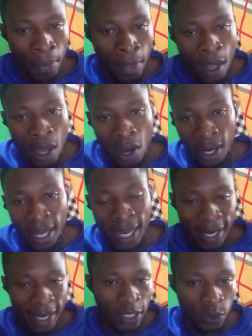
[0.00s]
okay, a
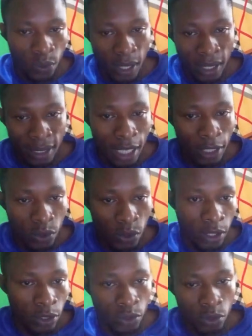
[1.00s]
network that's going
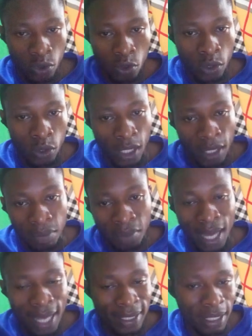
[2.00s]
to be as a
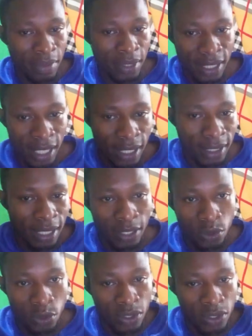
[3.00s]
mediator to
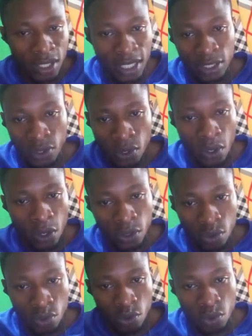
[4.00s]
search or
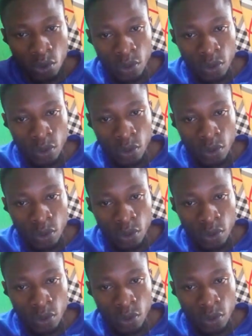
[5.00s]
to